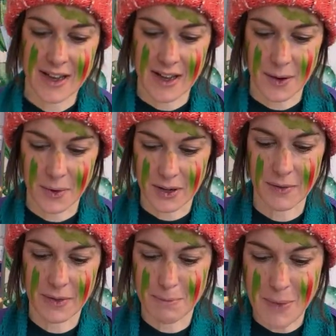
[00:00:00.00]
I will
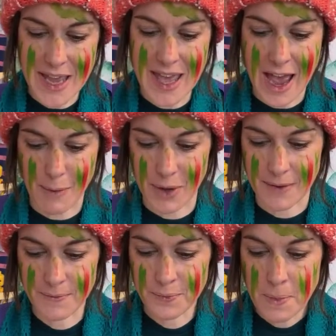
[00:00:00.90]
make it happen.
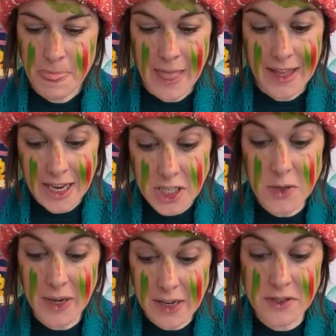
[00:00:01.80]
Can you do a
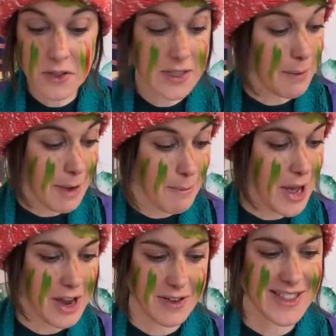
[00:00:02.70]
Lego story time about
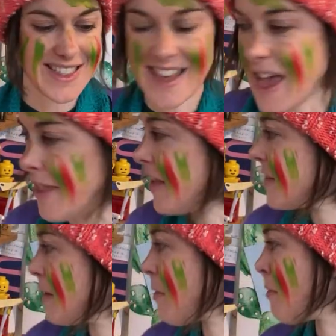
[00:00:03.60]
pirates? Yeah, that's
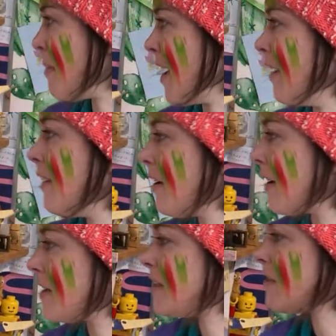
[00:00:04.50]
come up a bit.
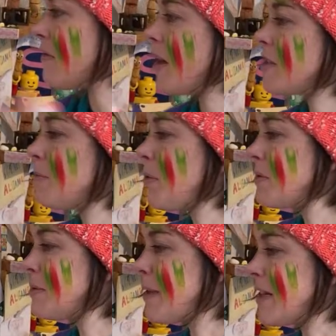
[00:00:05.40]
I did write a
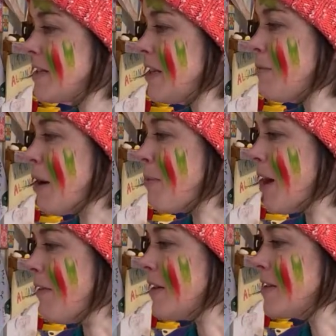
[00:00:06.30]
supporter magazine about
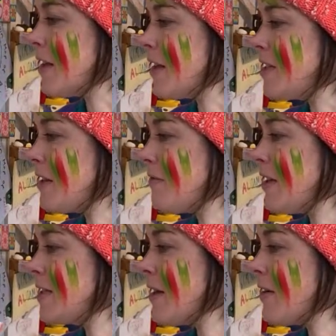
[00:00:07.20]
pirates, and I generally
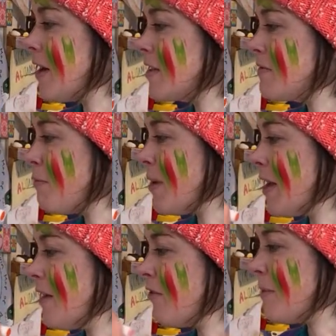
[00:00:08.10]
don't like to repeat
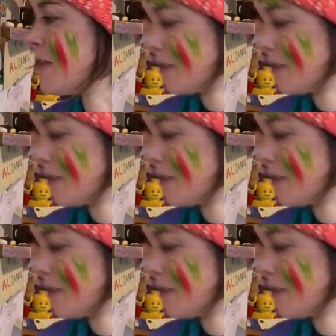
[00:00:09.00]
information